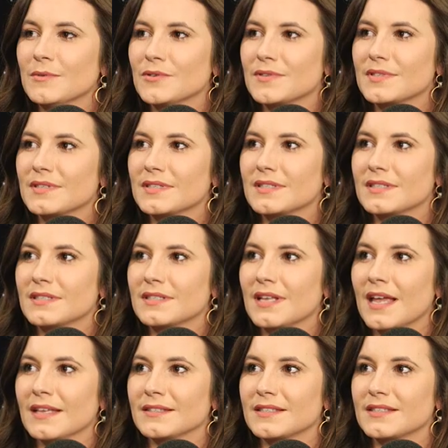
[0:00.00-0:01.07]
most
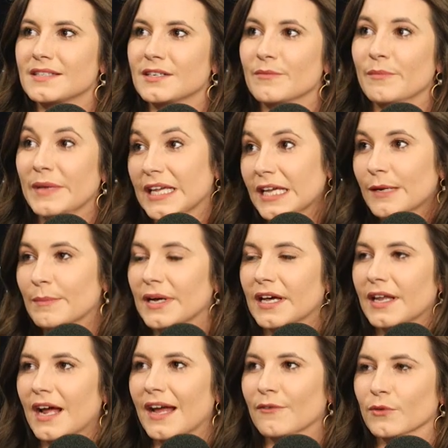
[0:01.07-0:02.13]
sense to me,
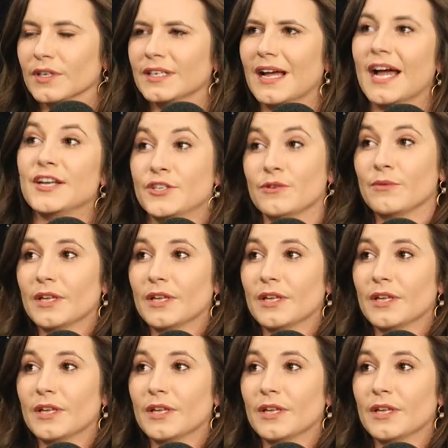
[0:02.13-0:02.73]
but I do